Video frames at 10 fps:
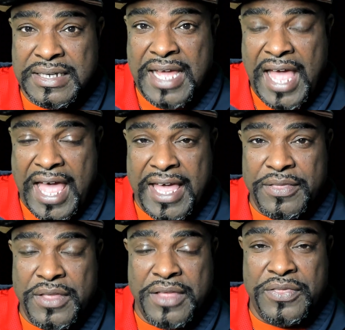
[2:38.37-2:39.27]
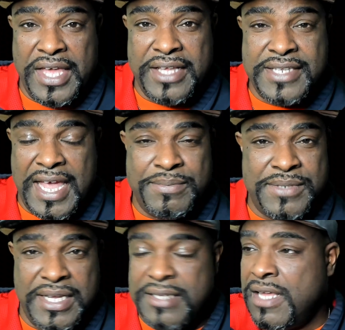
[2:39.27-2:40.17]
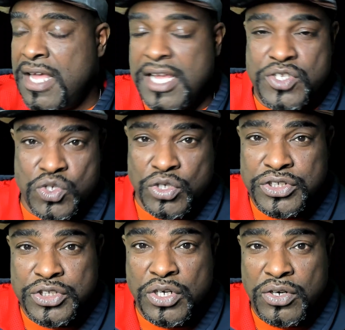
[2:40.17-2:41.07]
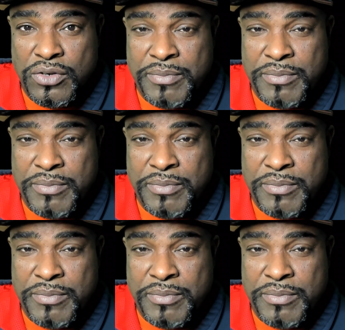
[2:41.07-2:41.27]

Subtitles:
and they typed in a search term